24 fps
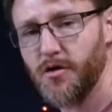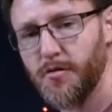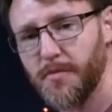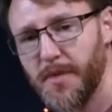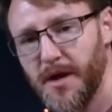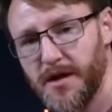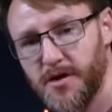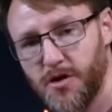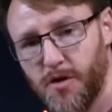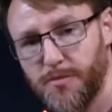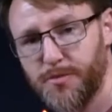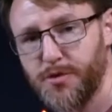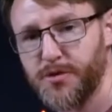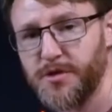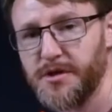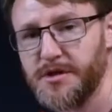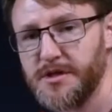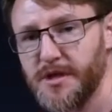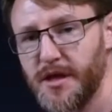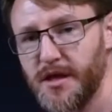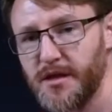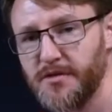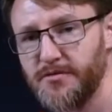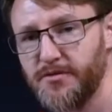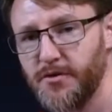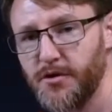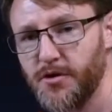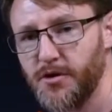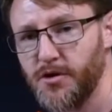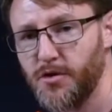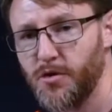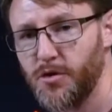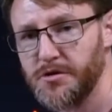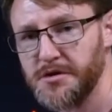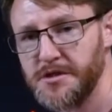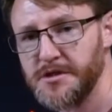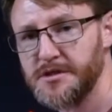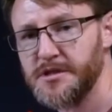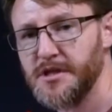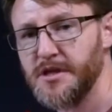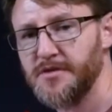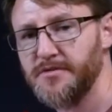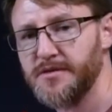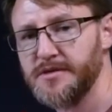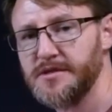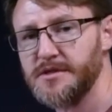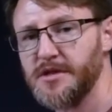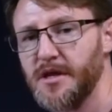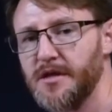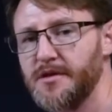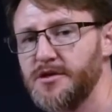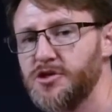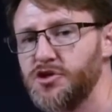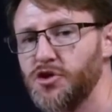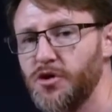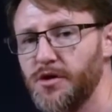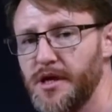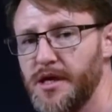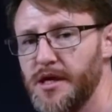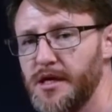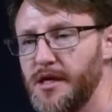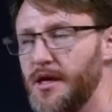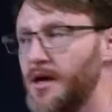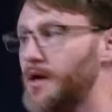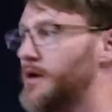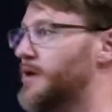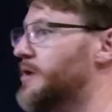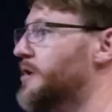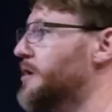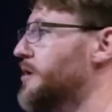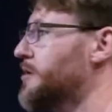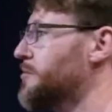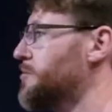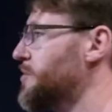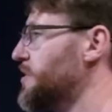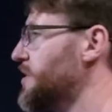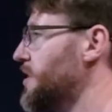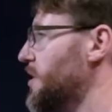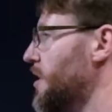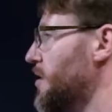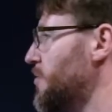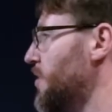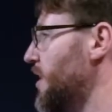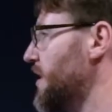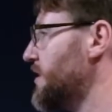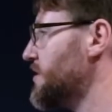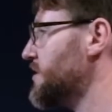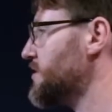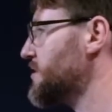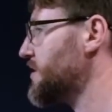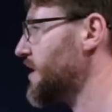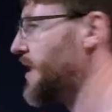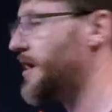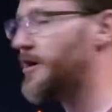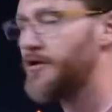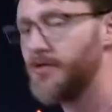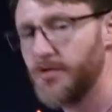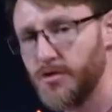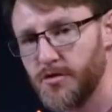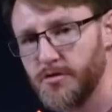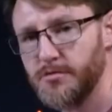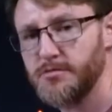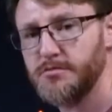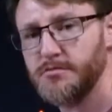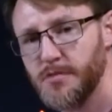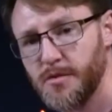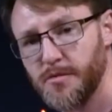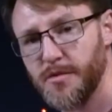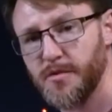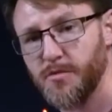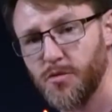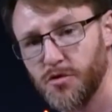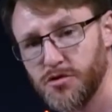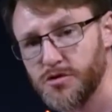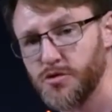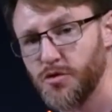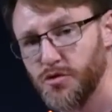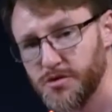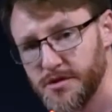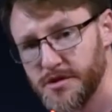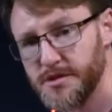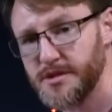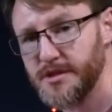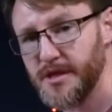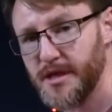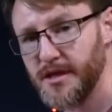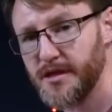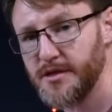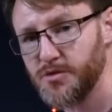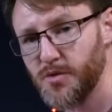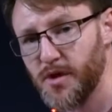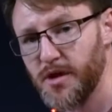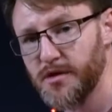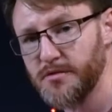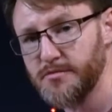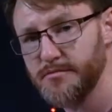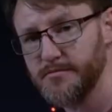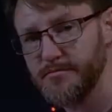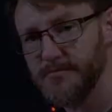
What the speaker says: may not put the telephoto on to see if there's another shot here, but then I might just carry on a bit more towards the city as well.